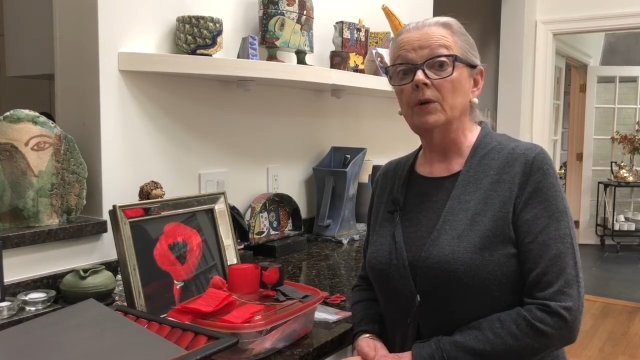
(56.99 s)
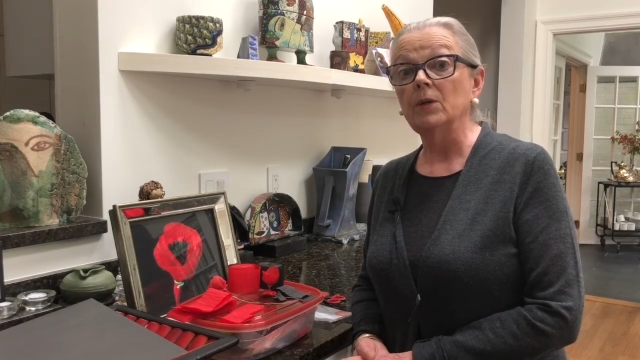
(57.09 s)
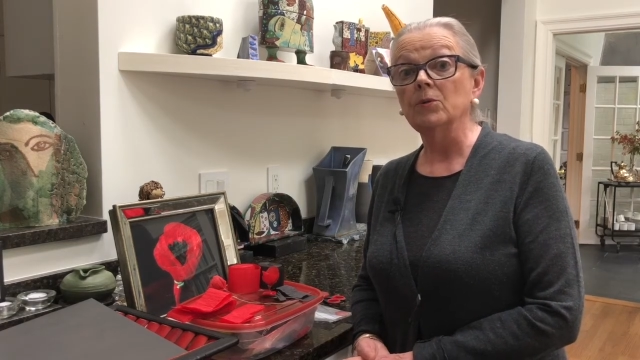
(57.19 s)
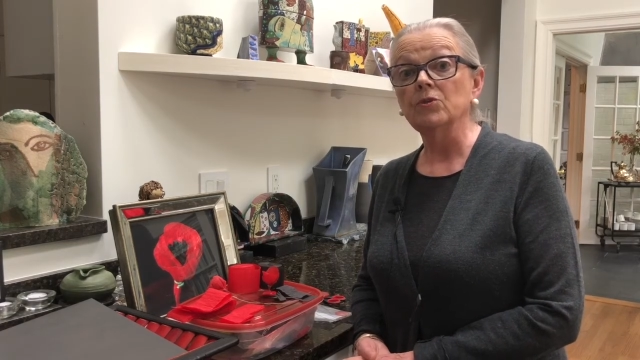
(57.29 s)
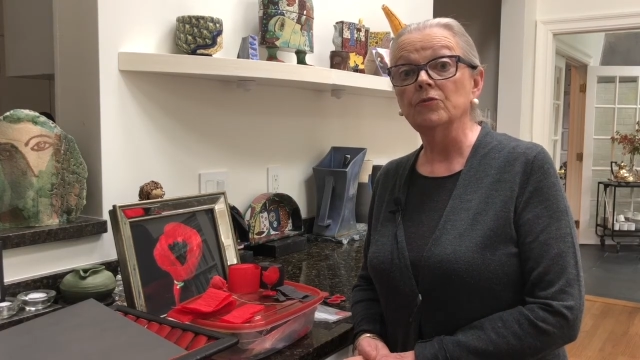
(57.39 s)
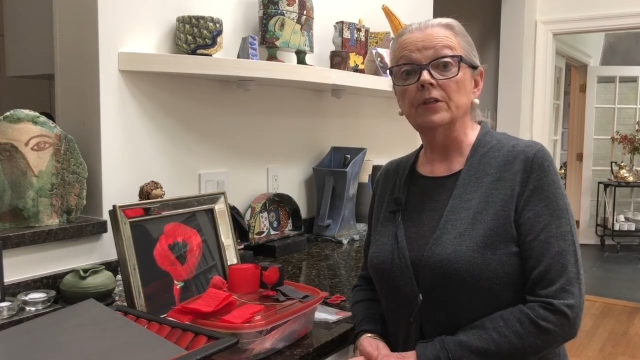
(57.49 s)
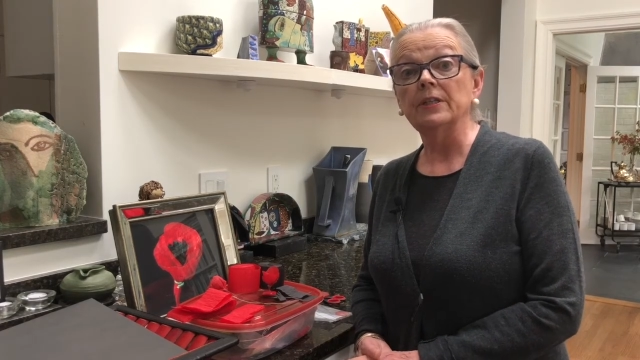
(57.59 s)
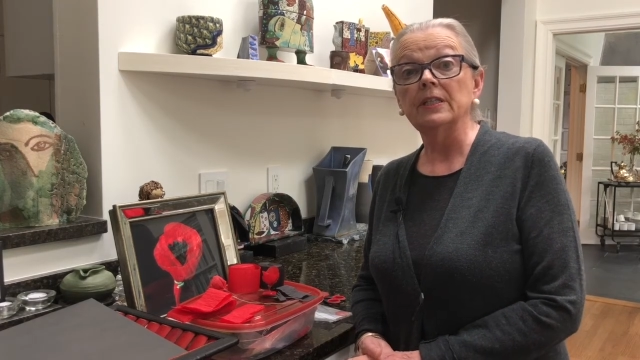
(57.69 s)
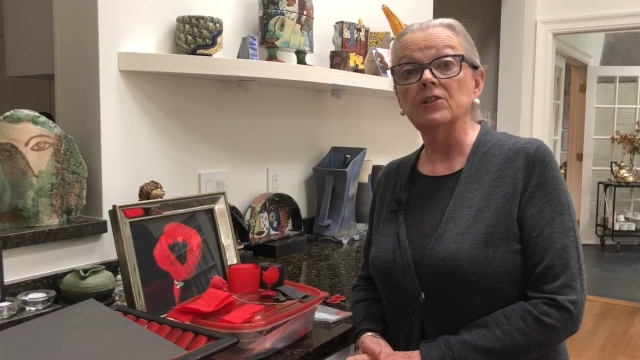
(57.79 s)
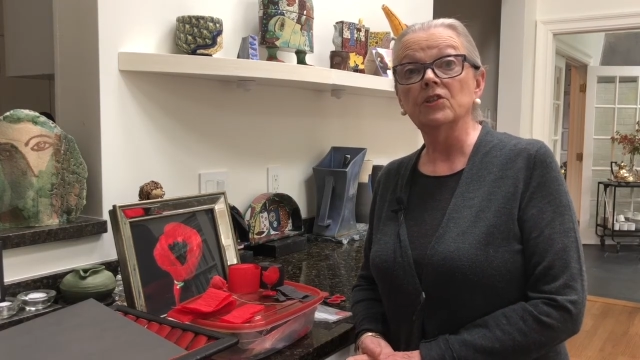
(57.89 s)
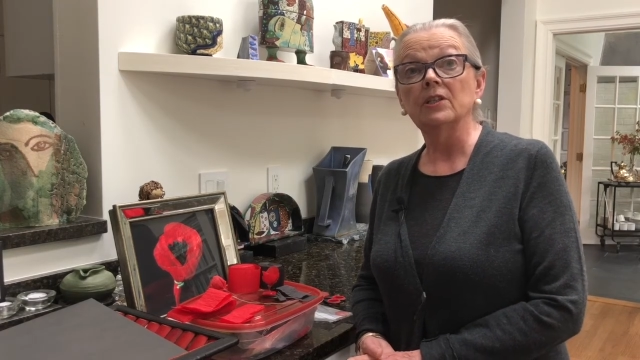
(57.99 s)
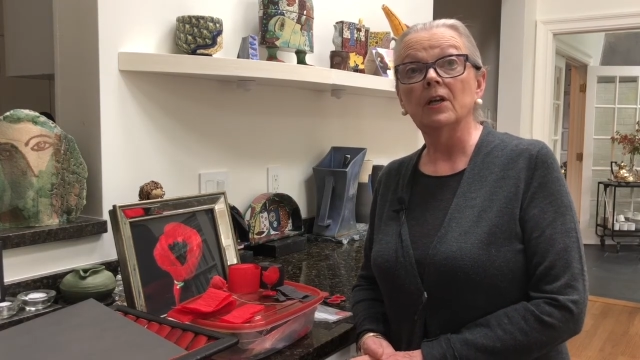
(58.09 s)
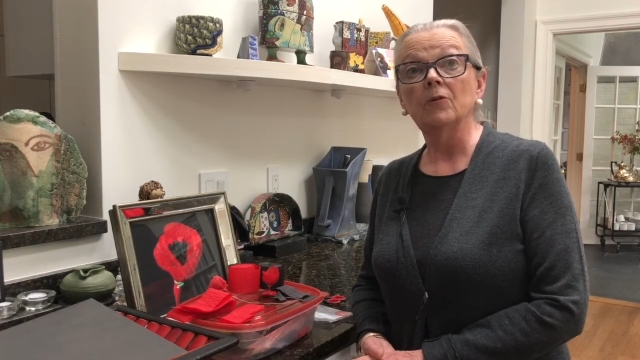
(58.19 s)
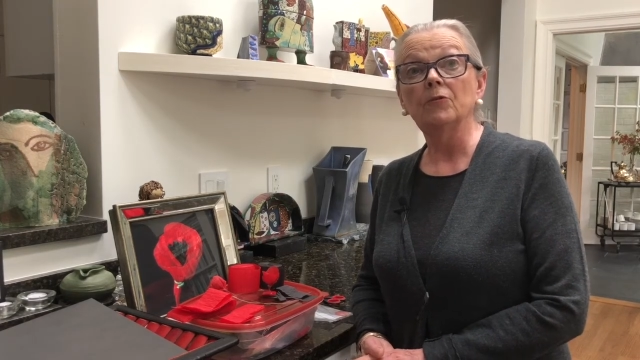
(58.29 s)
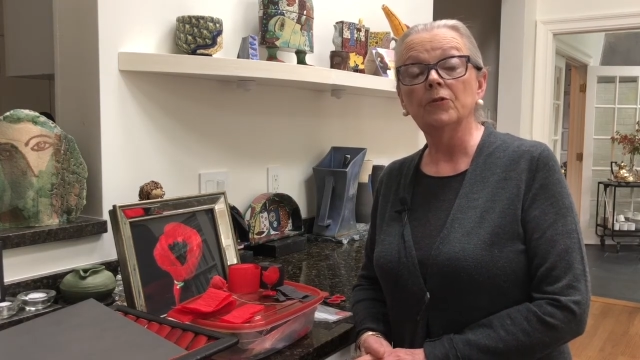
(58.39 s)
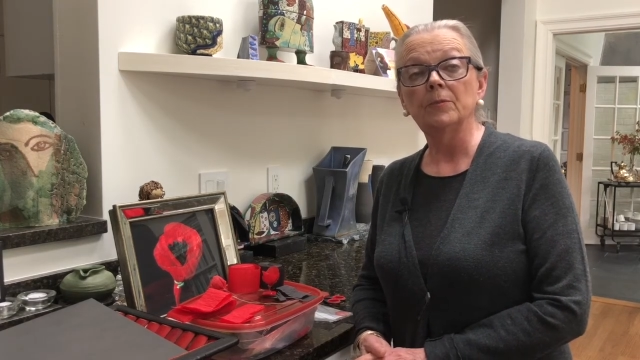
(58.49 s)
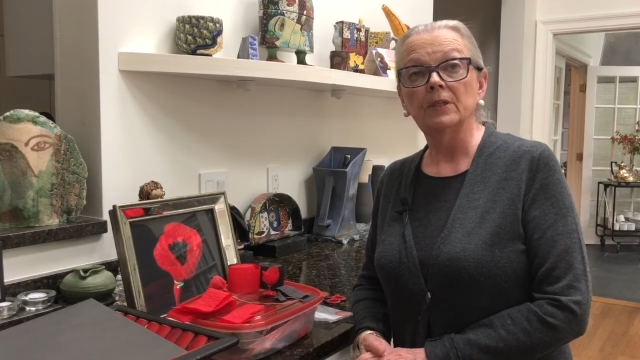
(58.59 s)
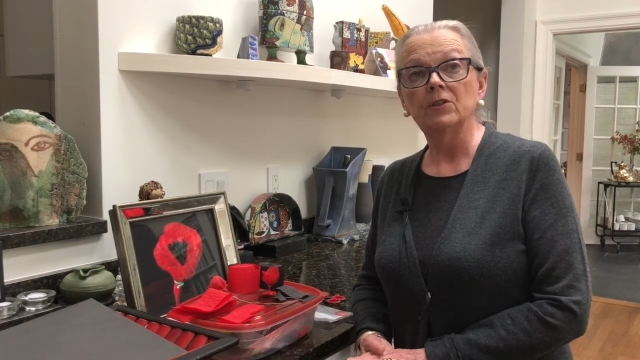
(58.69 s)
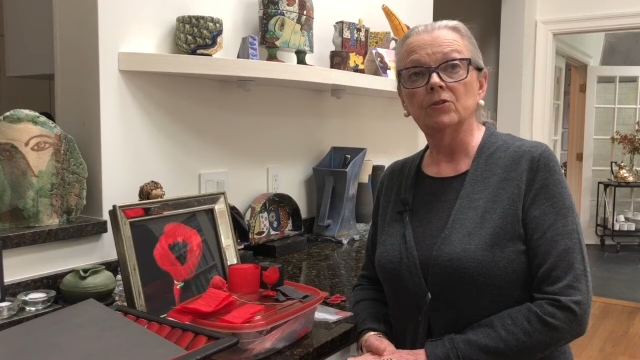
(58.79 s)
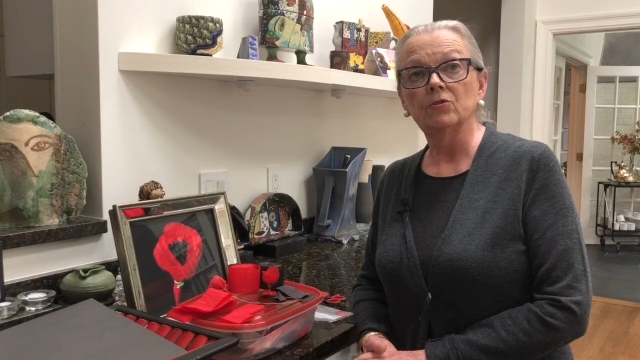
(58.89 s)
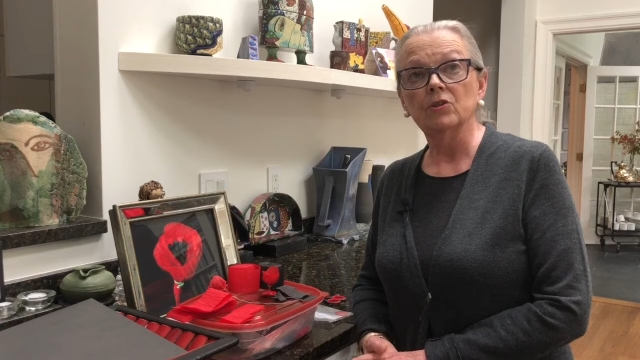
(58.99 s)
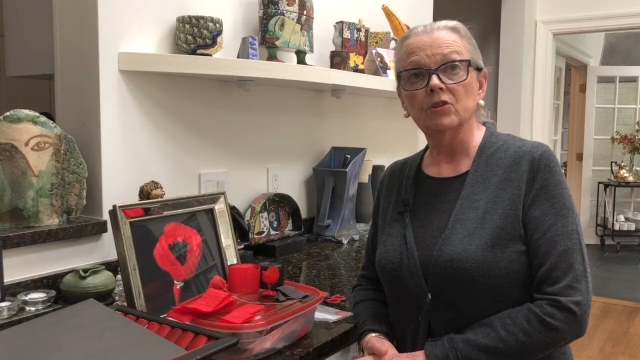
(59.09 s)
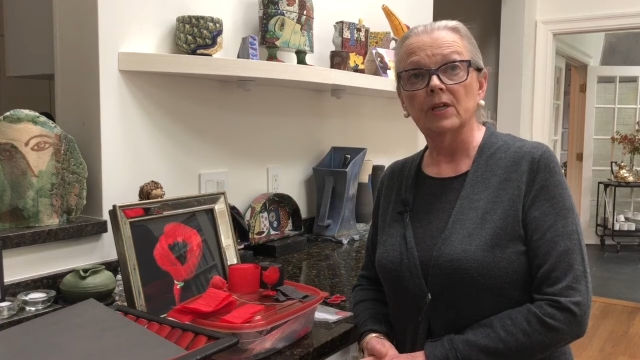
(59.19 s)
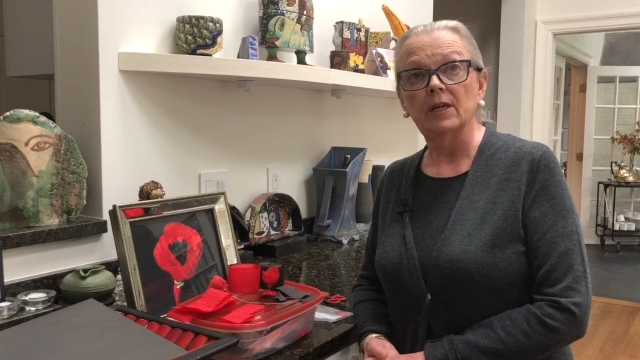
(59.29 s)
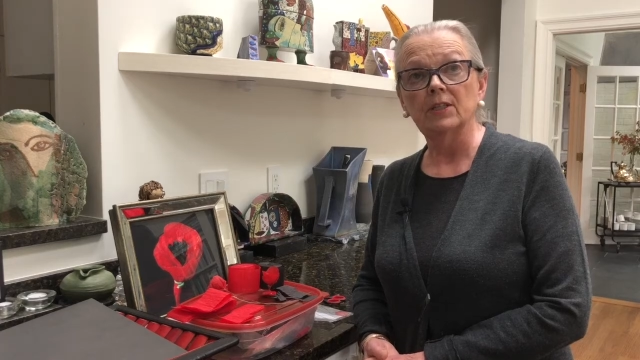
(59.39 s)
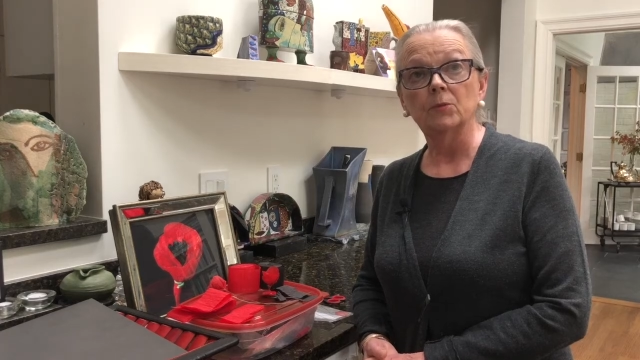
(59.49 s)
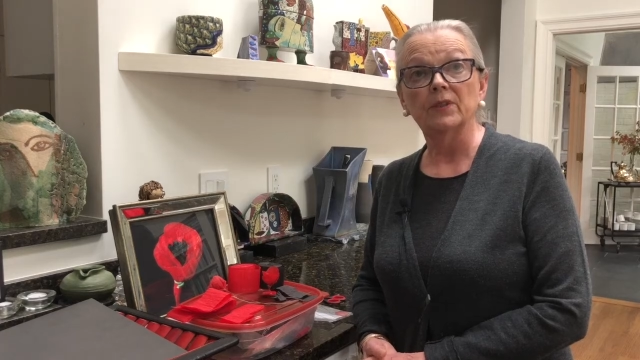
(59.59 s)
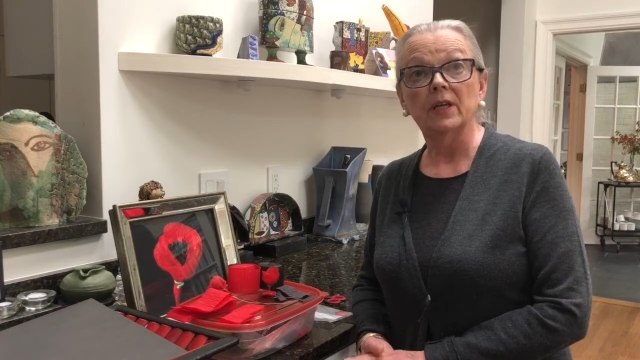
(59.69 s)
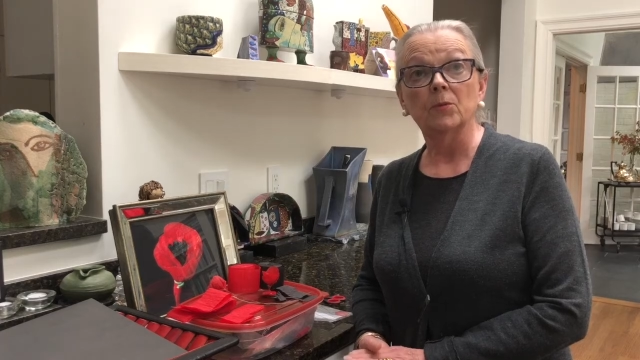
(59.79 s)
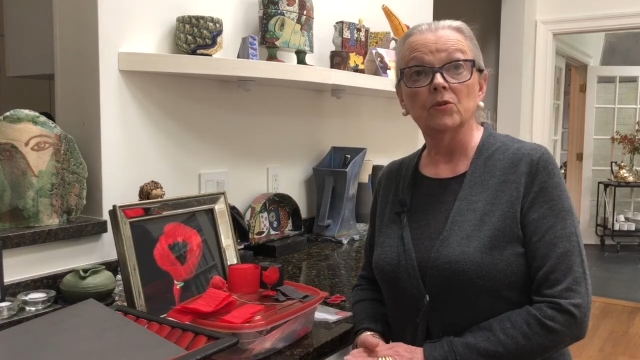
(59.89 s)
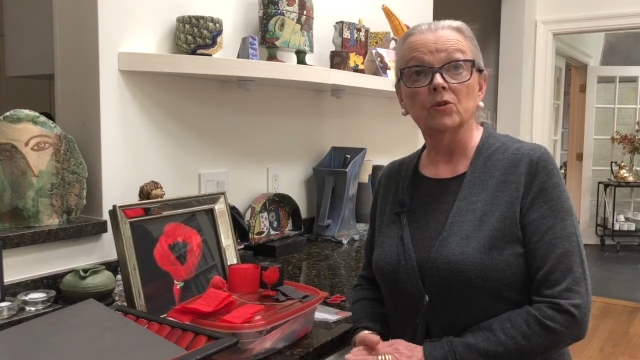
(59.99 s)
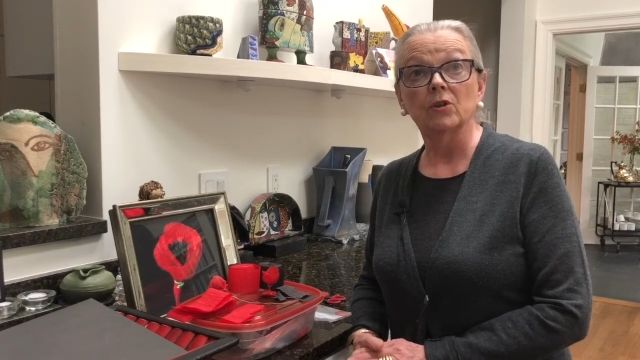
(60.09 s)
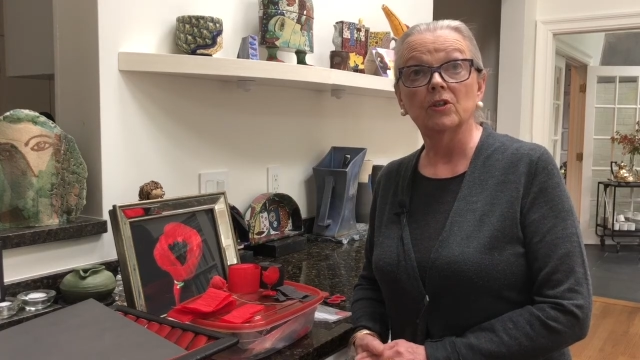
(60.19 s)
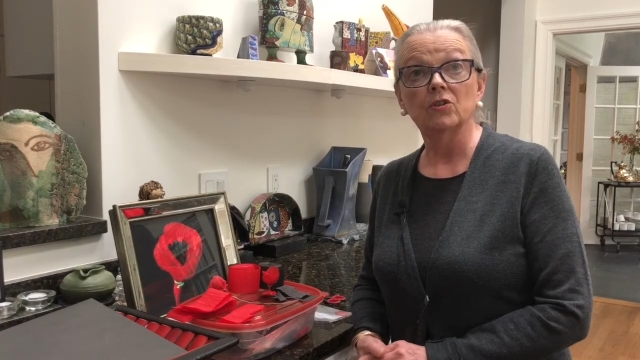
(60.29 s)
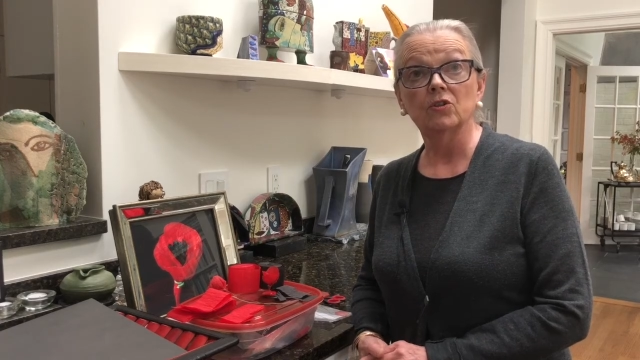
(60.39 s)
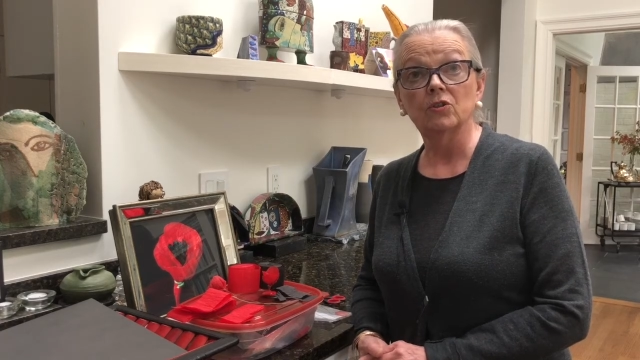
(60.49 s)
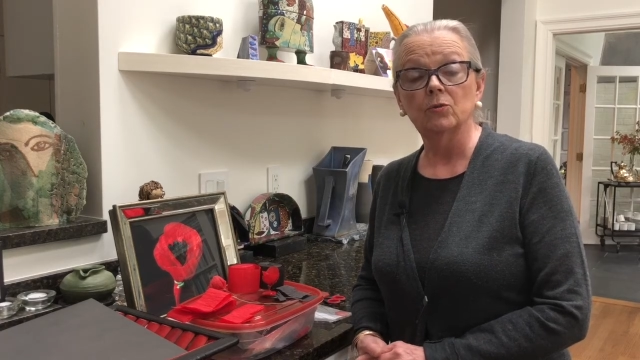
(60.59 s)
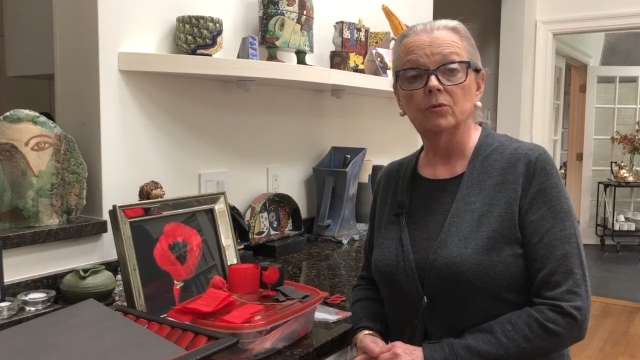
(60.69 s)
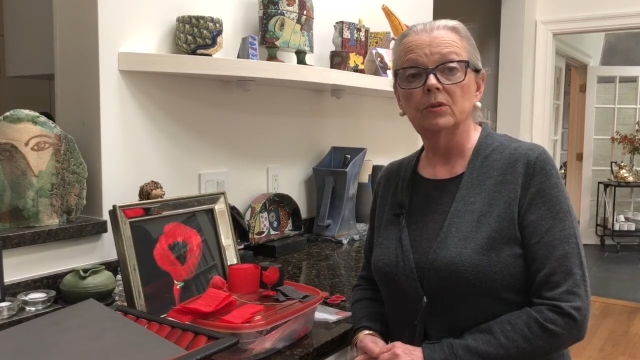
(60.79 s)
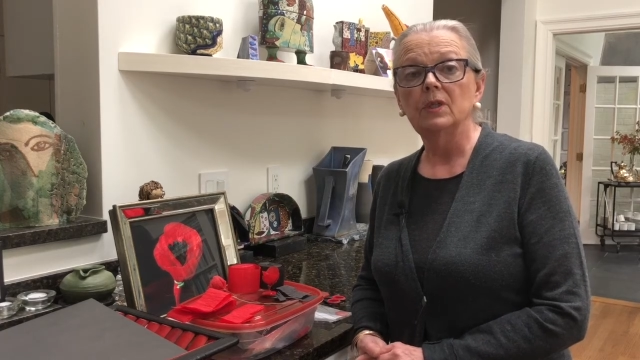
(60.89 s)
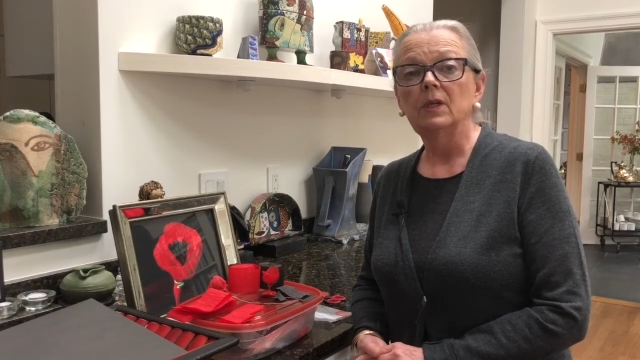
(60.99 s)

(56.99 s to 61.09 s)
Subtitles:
it was very easy now for me to decide what I was going to do.